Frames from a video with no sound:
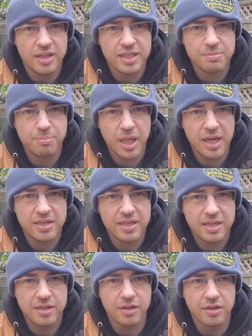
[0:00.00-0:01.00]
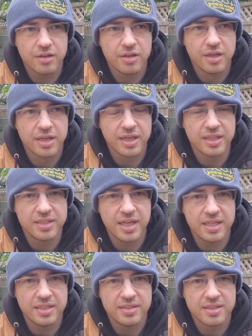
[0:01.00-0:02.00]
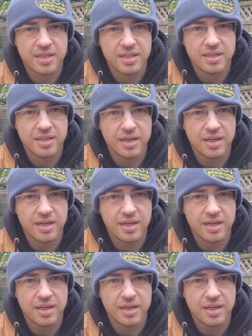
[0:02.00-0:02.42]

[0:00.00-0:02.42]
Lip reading: This blend here contains